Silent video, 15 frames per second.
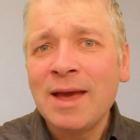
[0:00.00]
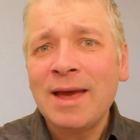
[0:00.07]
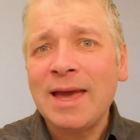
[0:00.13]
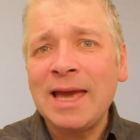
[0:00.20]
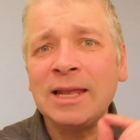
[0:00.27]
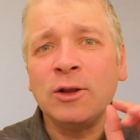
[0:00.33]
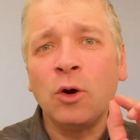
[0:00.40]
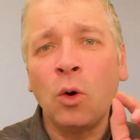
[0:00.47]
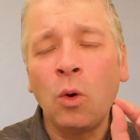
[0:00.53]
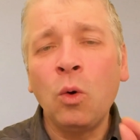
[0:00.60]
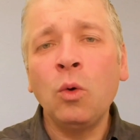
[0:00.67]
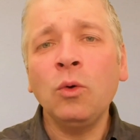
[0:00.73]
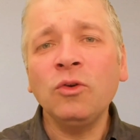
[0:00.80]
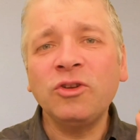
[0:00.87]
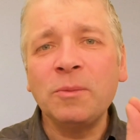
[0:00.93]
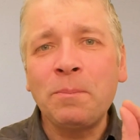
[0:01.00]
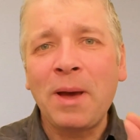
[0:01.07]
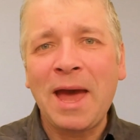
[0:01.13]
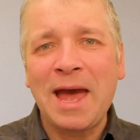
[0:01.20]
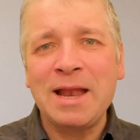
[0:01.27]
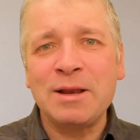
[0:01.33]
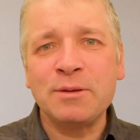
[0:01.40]
It all
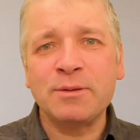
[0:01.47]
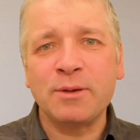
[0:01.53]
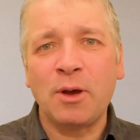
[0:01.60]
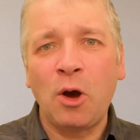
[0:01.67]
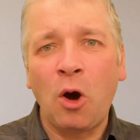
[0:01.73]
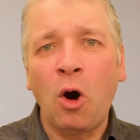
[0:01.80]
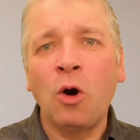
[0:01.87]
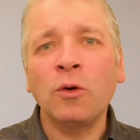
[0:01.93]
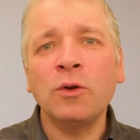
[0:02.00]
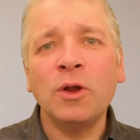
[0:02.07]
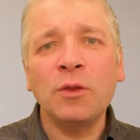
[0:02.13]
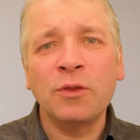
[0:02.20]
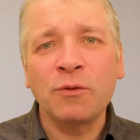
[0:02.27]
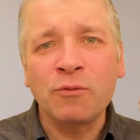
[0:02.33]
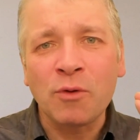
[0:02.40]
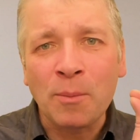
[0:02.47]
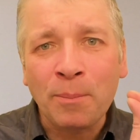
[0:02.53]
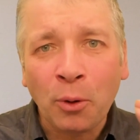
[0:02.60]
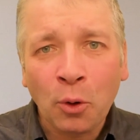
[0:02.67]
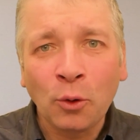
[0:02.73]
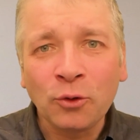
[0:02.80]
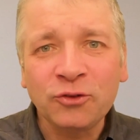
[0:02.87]
depends on the
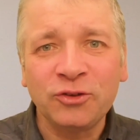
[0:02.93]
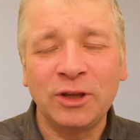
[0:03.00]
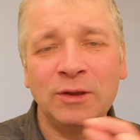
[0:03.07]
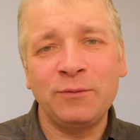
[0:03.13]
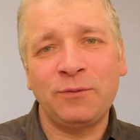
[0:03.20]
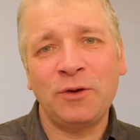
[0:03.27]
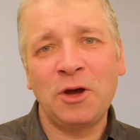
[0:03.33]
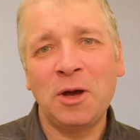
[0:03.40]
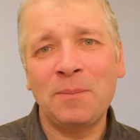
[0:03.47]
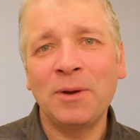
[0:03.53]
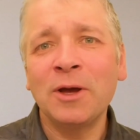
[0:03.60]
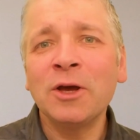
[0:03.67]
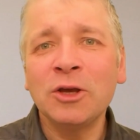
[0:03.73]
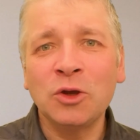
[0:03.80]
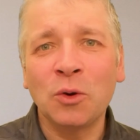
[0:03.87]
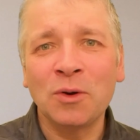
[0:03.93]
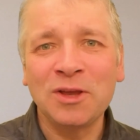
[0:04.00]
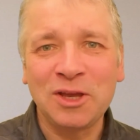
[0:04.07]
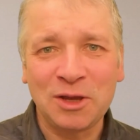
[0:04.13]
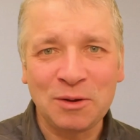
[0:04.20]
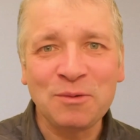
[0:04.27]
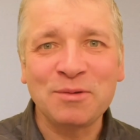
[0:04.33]
reporting verb you're
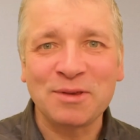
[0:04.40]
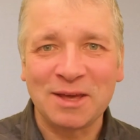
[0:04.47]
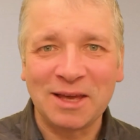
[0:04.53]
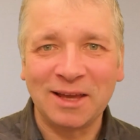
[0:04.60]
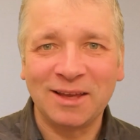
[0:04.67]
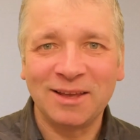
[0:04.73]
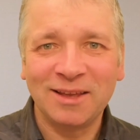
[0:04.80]
using.